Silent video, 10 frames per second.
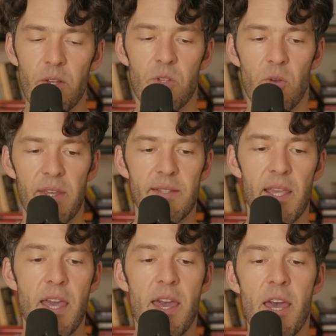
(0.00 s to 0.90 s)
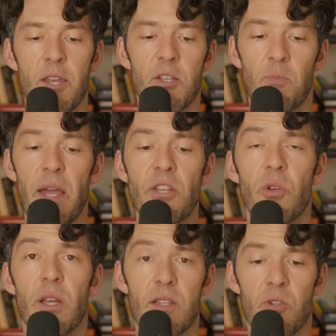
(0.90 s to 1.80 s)
So they say, despite
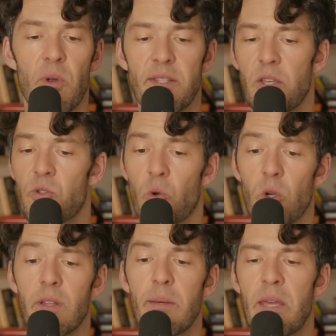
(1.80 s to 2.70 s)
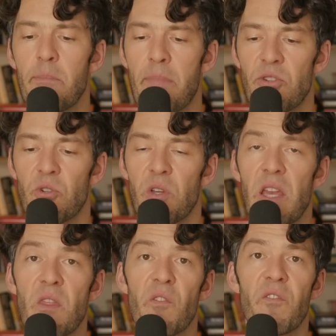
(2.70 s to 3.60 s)
triglycerides historically being measured
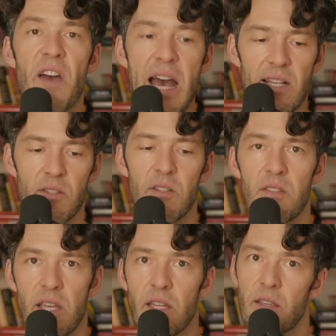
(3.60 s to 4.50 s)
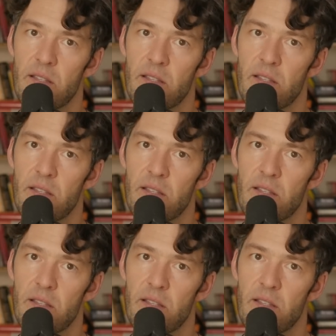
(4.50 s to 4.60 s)
in the fasted state,